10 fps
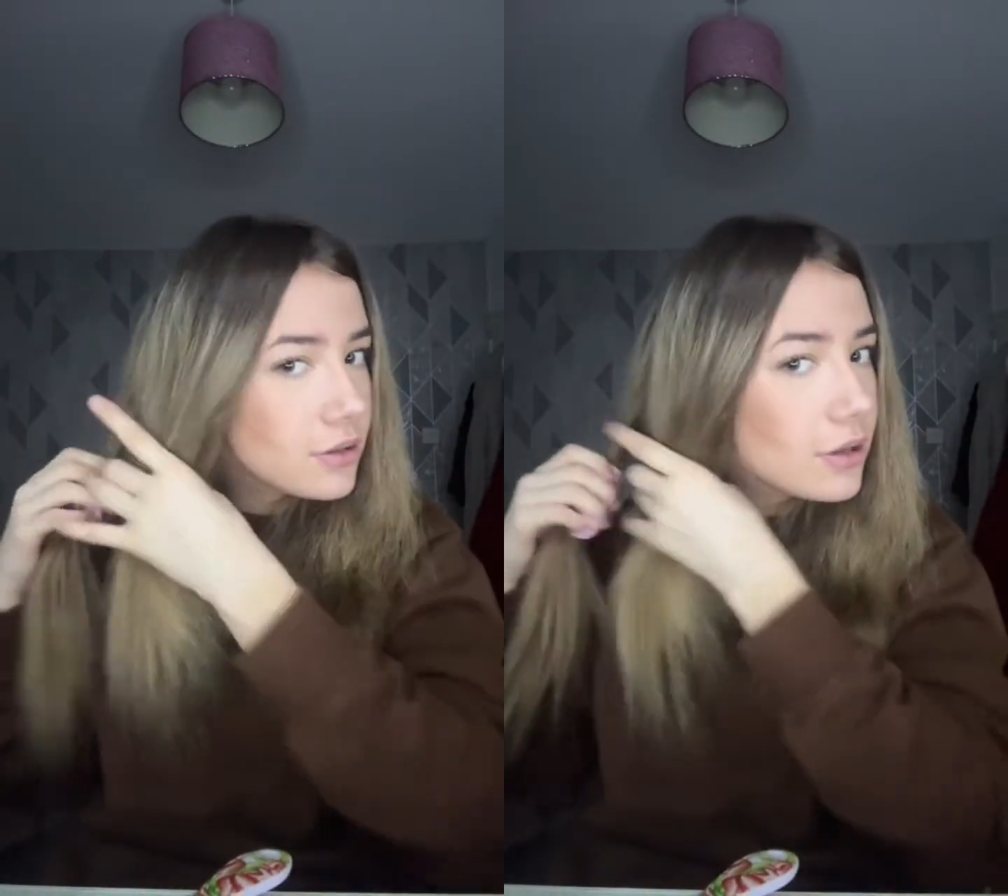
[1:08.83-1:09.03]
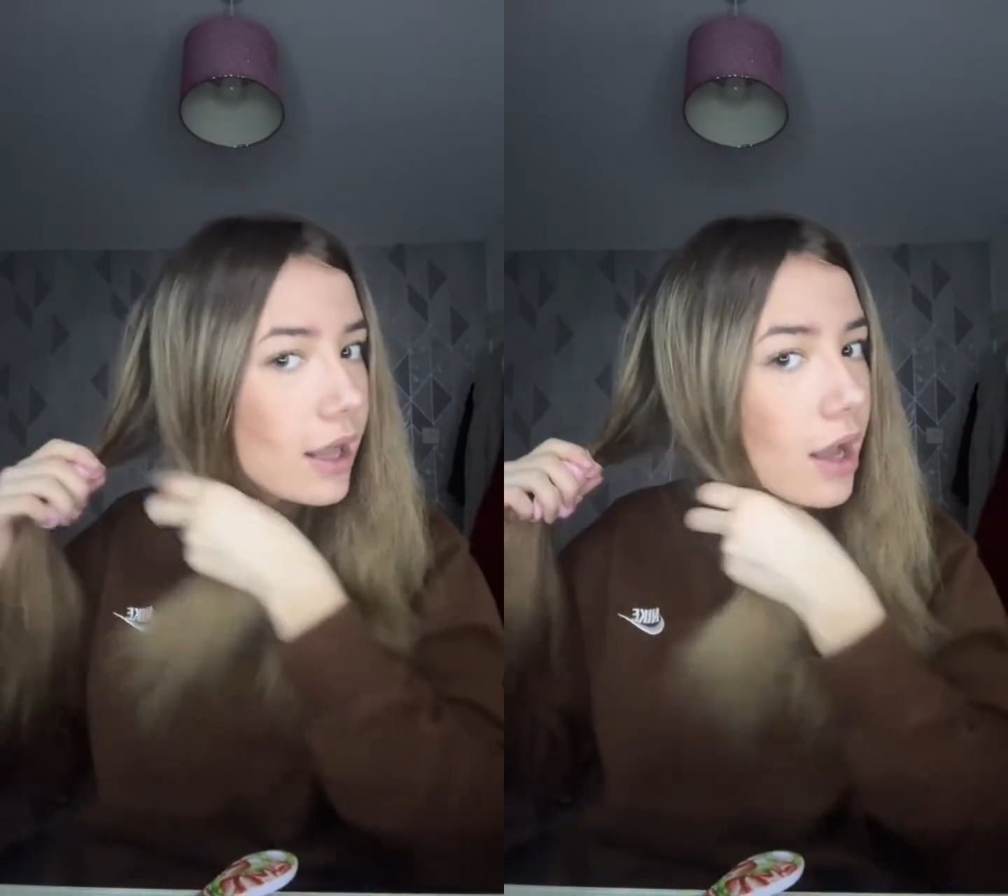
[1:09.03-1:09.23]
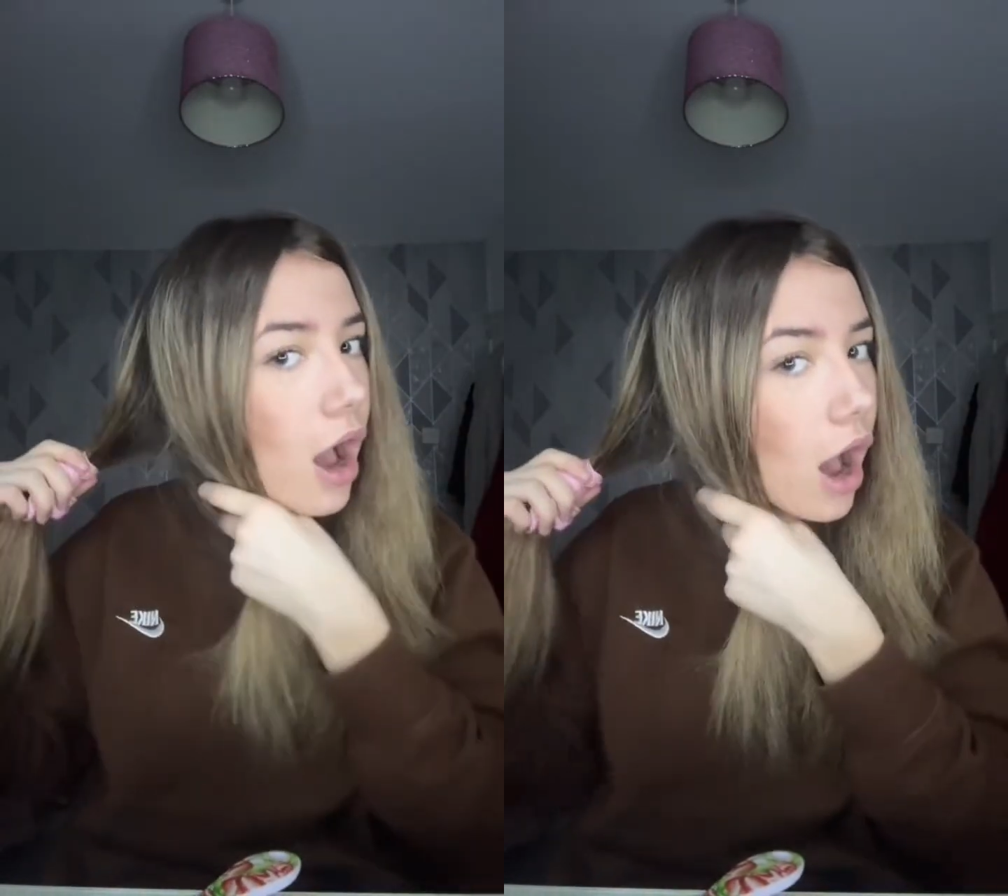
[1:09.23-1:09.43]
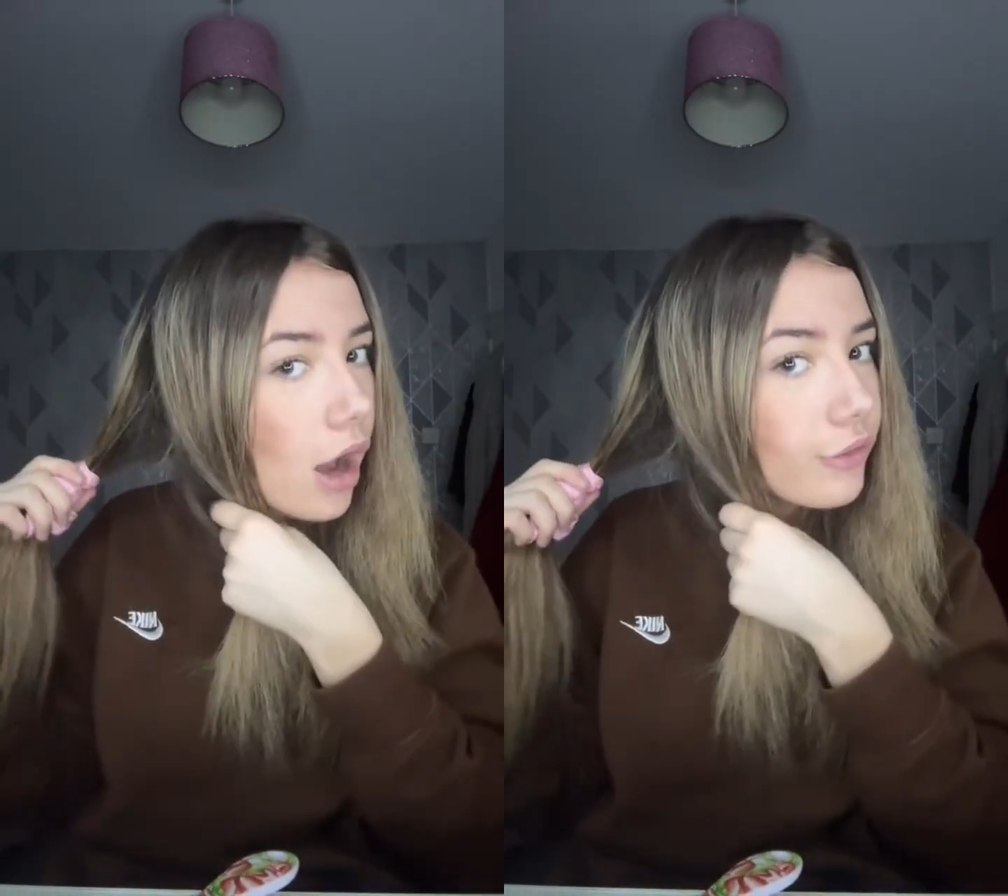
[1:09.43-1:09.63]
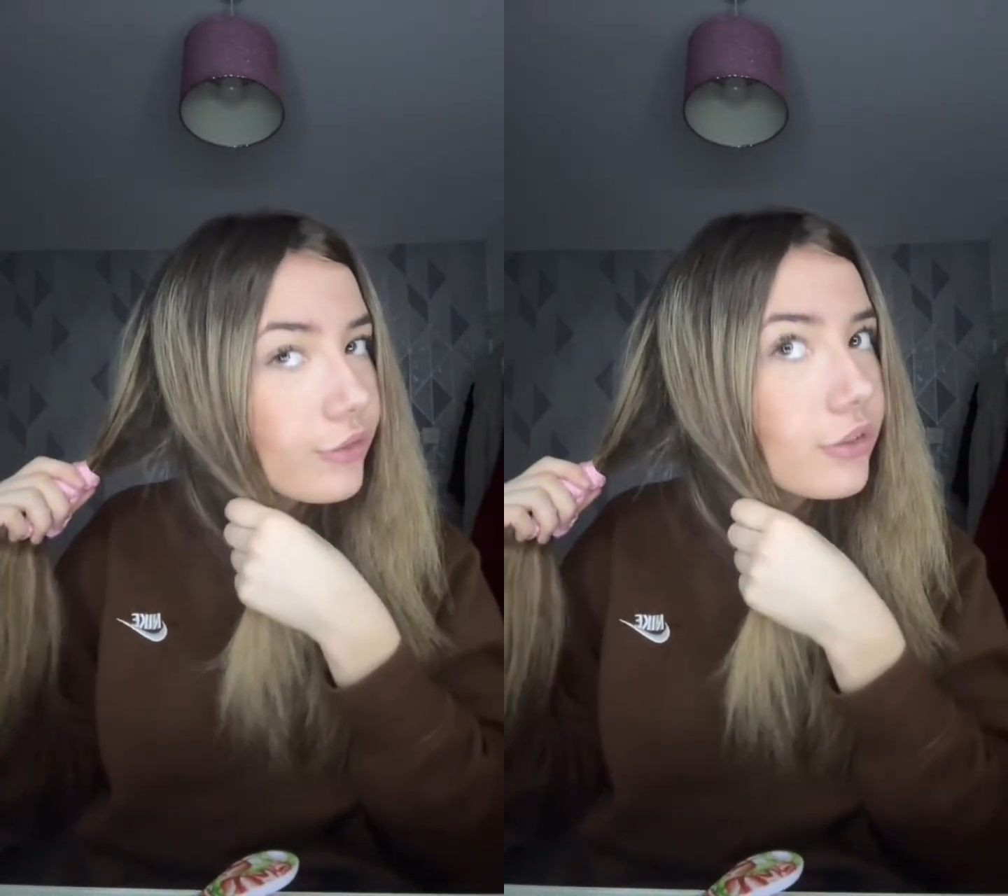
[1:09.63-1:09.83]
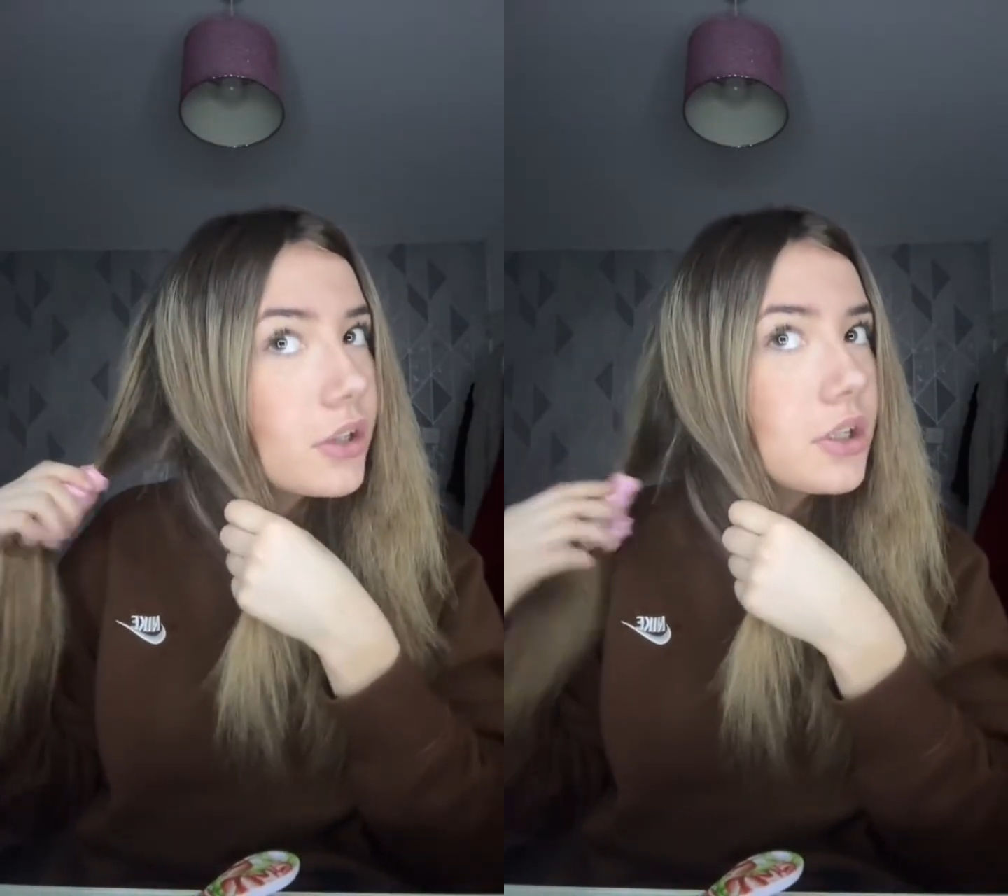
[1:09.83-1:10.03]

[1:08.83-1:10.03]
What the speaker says: like half,